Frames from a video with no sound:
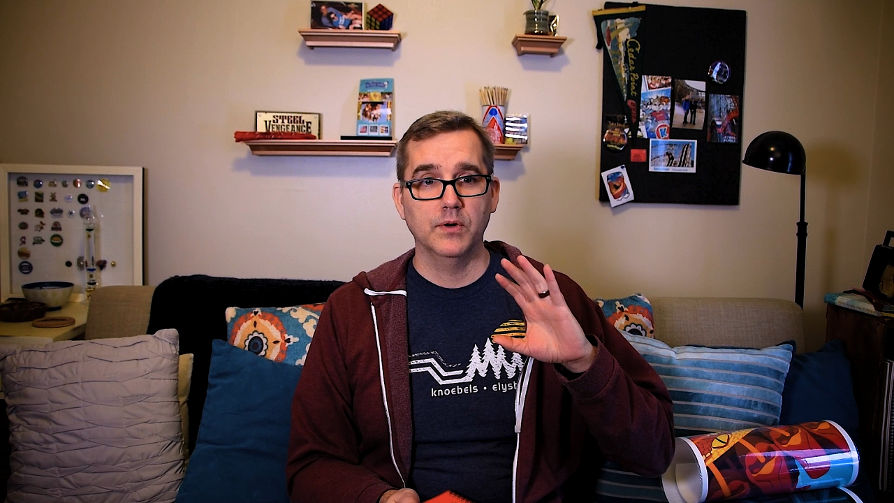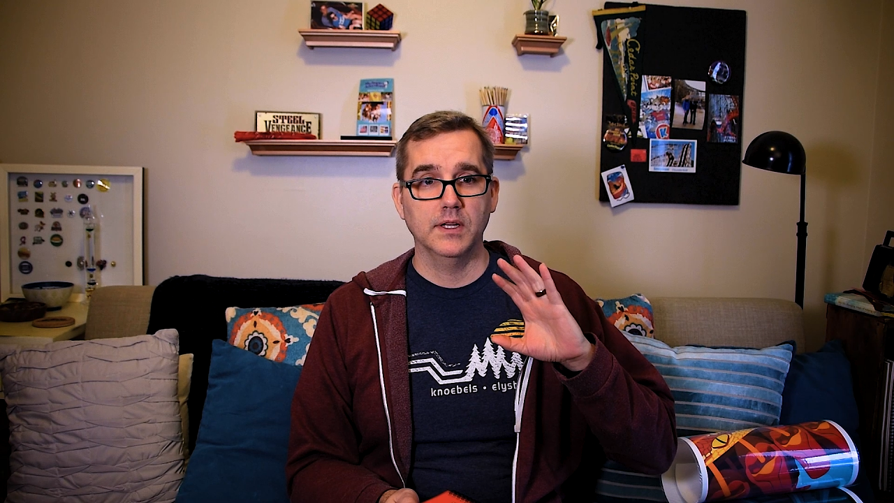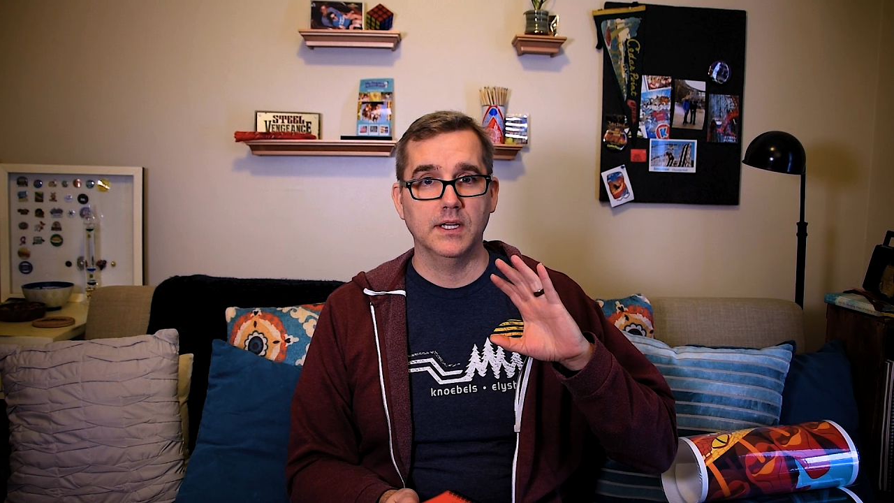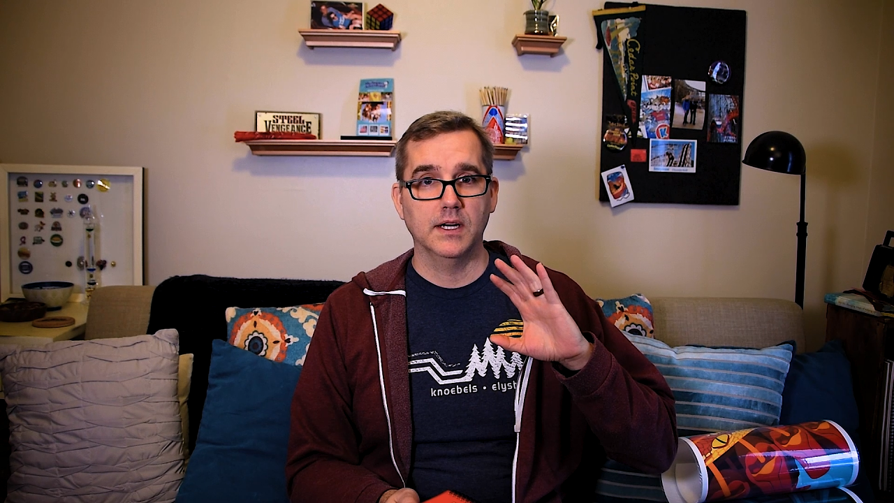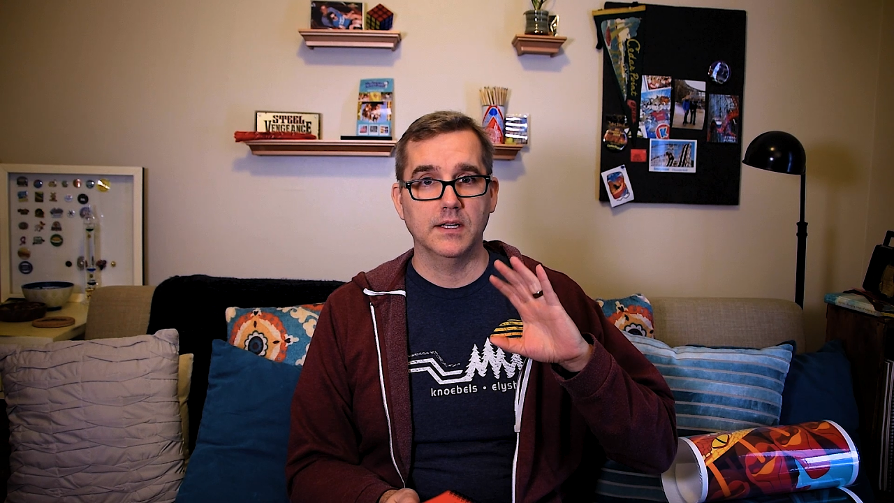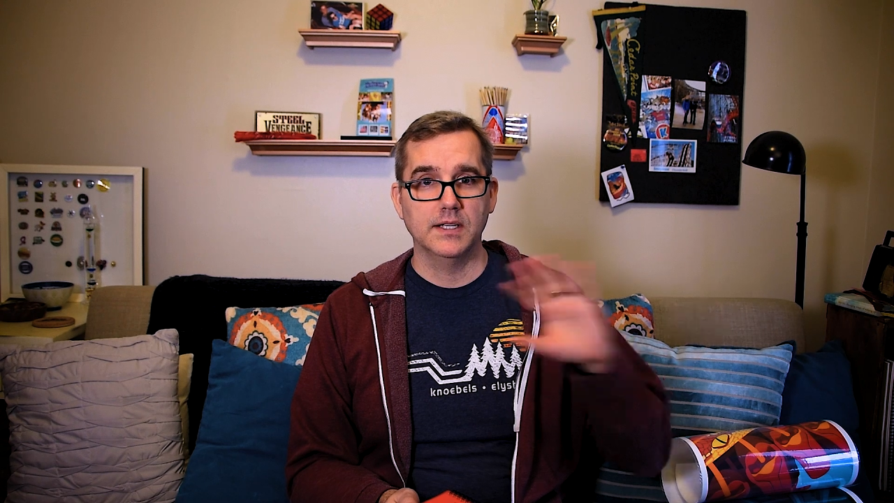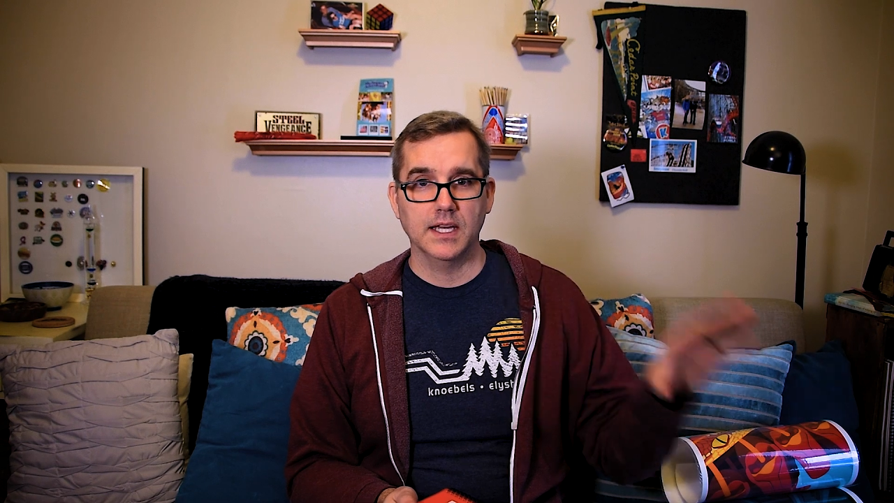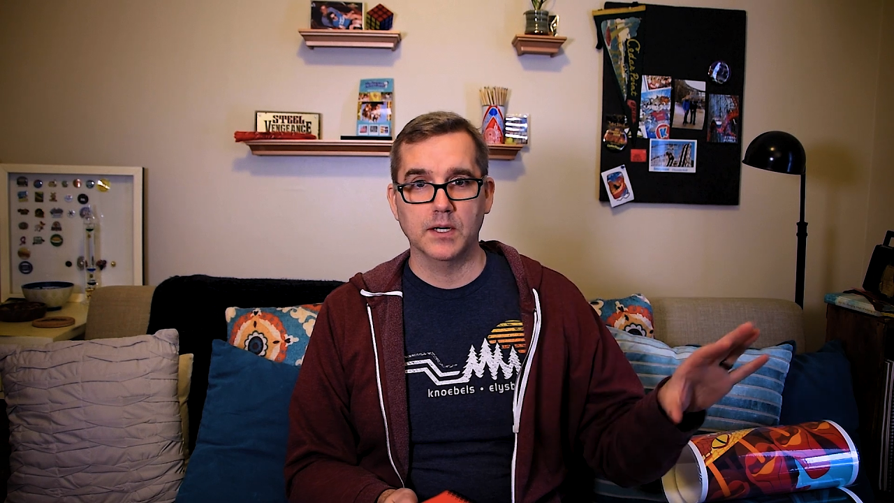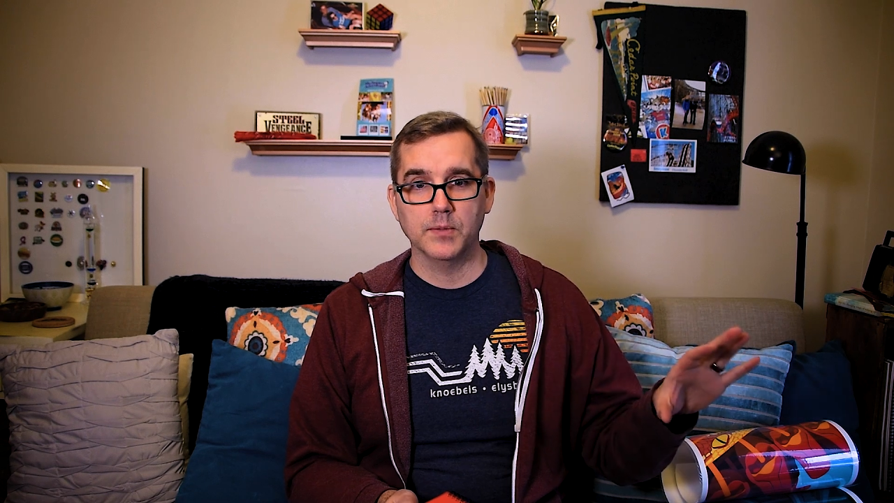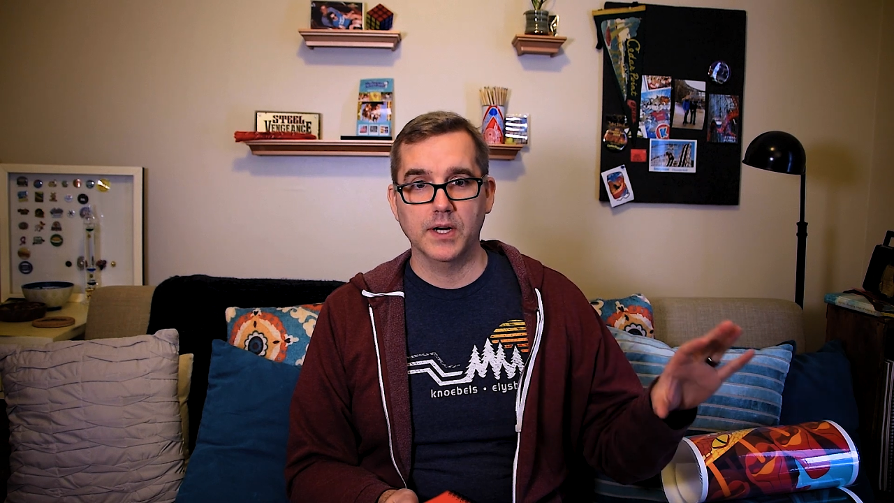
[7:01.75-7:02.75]
really
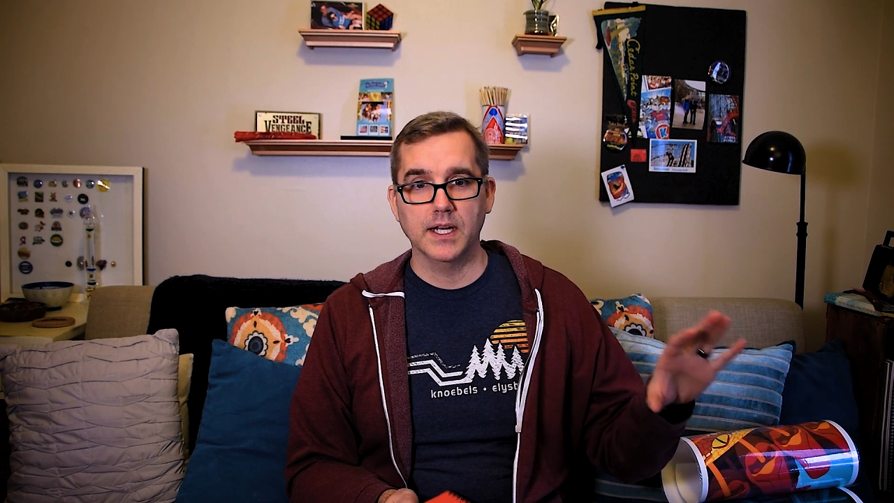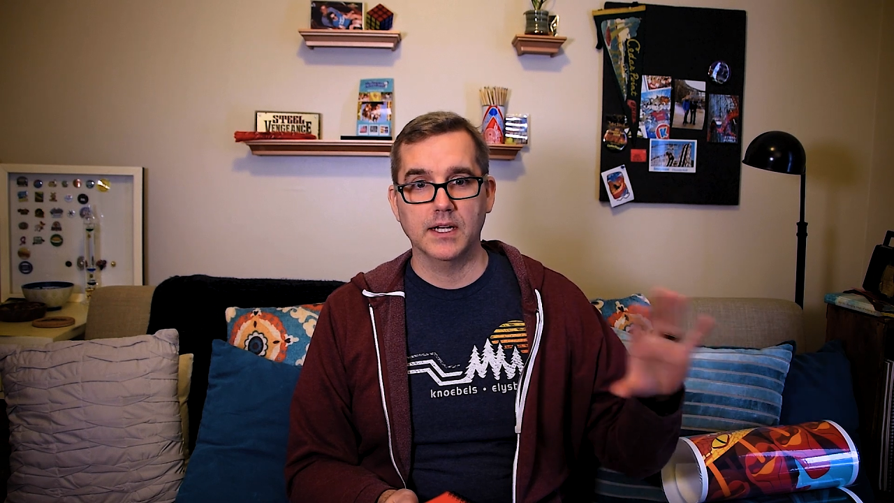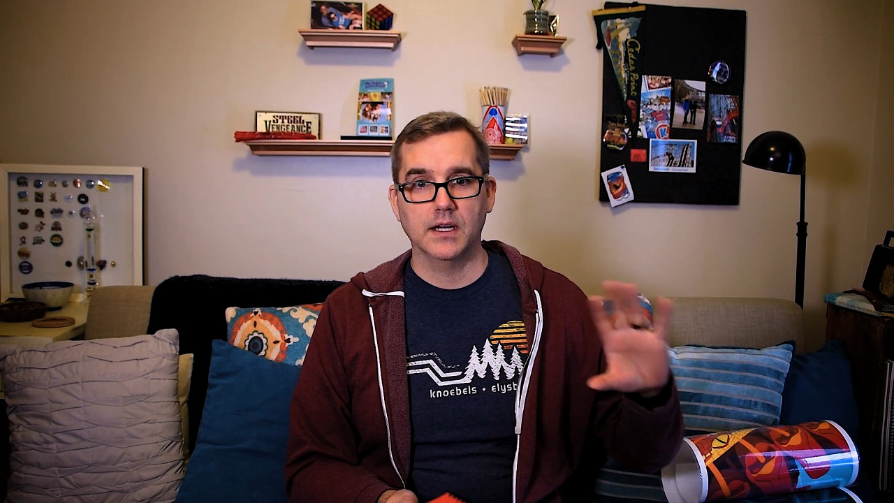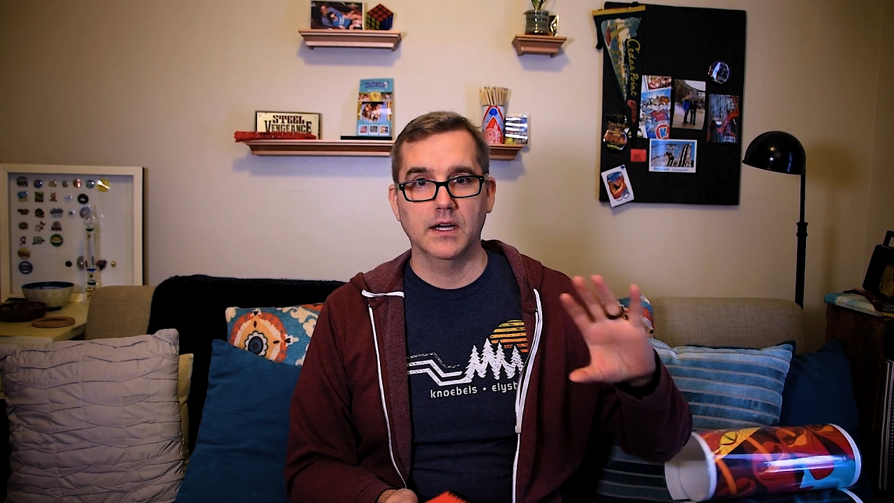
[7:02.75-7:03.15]
taken a break